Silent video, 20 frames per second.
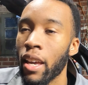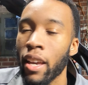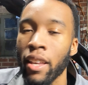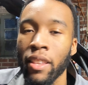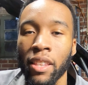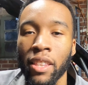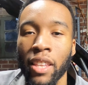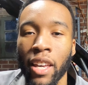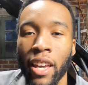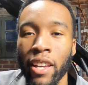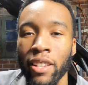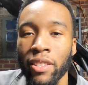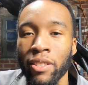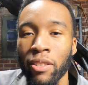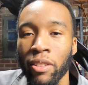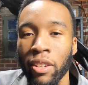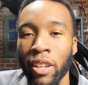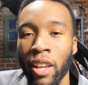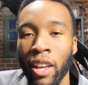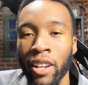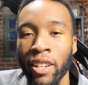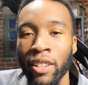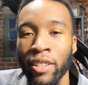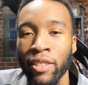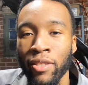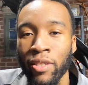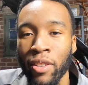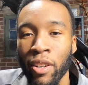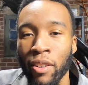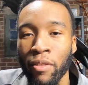And then they ask you to get in
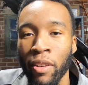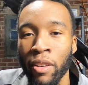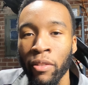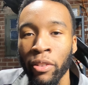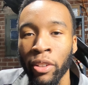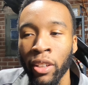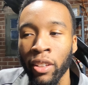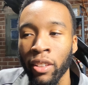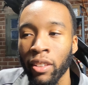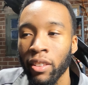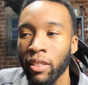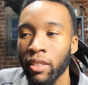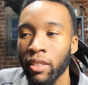and start revving it.